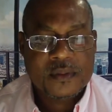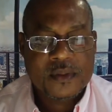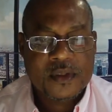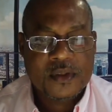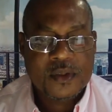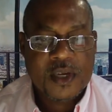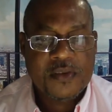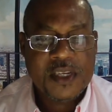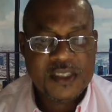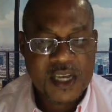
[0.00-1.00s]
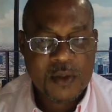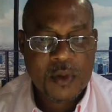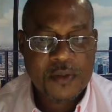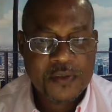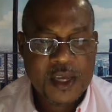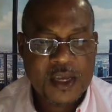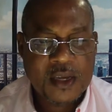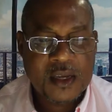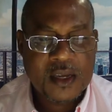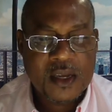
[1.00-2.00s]
You know, if he's saying one thing
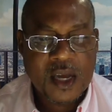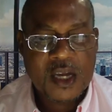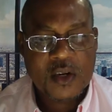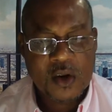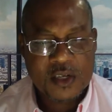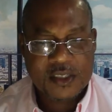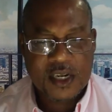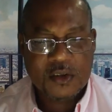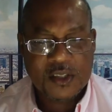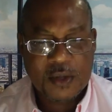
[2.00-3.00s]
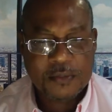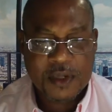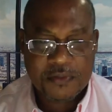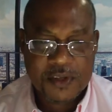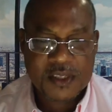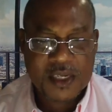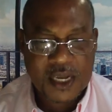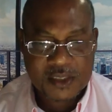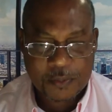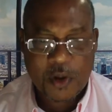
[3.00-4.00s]
and God is telling you something different, then
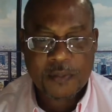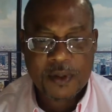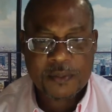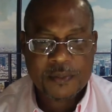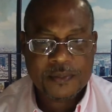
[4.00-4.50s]
that's a problem.